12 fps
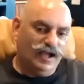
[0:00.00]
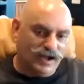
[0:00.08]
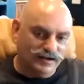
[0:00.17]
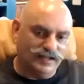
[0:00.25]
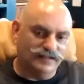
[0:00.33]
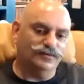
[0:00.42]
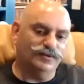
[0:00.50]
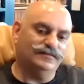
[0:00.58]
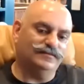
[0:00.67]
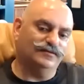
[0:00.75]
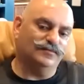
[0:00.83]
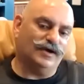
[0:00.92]
Another
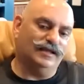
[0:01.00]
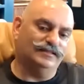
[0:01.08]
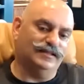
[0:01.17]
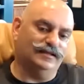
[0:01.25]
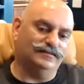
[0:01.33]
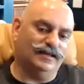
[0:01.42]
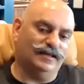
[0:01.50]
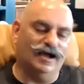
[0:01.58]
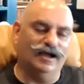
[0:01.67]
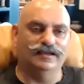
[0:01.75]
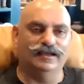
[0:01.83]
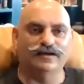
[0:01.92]
reason why there's a
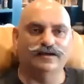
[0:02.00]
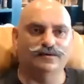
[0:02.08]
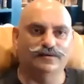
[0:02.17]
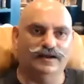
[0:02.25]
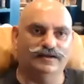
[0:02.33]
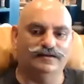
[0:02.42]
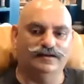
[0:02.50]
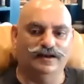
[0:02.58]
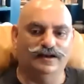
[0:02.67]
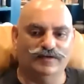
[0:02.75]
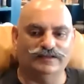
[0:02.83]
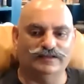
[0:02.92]
high error rate in
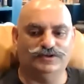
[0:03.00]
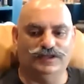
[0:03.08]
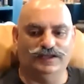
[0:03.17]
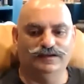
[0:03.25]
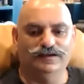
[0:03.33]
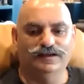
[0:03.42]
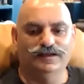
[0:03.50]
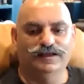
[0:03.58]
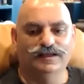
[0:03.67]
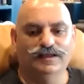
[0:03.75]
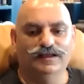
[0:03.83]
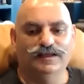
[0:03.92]
investing
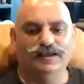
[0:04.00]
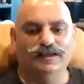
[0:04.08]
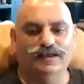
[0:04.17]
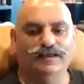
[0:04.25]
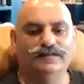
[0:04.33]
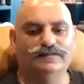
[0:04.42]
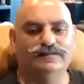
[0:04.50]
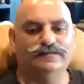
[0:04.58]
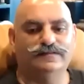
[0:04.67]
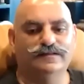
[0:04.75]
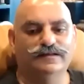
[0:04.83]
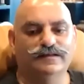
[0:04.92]

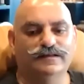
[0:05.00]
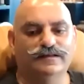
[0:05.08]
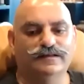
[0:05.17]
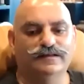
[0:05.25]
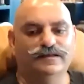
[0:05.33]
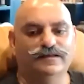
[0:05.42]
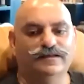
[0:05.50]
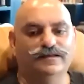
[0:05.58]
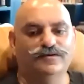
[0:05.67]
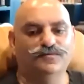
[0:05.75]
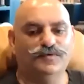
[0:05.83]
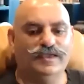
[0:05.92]
is
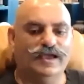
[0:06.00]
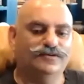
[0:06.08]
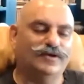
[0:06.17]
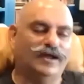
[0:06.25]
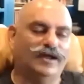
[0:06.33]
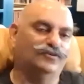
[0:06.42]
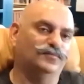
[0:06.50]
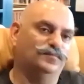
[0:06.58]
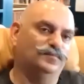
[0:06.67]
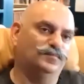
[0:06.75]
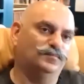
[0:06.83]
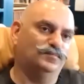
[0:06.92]
we are trying to
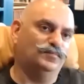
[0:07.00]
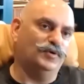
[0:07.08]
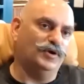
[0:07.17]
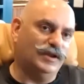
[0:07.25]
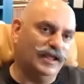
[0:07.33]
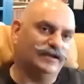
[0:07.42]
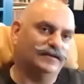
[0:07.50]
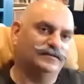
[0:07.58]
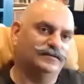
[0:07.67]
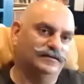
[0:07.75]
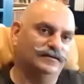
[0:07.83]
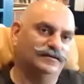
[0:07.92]

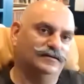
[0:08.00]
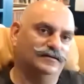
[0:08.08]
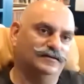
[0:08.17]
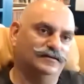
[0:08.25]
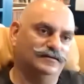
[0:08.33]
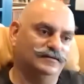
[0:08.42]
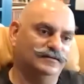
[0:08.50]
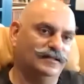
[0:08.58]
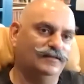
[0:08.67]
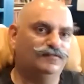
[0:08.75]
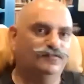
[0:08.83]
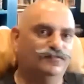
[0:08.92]
predict
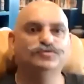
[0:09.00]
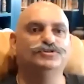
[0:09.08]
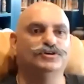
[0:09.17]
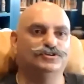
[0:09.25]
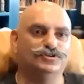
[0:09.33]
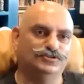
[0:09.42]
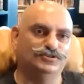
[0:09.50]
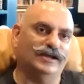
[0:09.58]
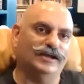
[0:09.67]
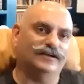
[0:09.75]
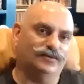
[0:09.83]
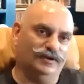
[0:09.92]
the future
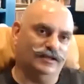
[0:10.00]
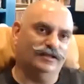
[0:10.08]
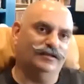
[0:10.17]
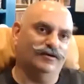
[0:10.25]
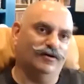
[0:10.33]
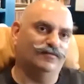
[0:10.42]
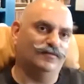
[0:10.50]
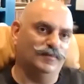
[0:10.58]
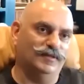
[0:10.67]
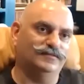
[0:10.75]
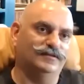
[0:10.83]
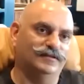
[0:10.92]
trajectory of a
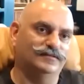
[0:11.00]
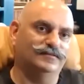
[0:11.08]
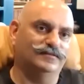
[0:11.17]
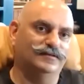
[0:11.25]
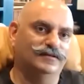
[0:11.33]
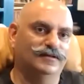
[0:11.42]
business.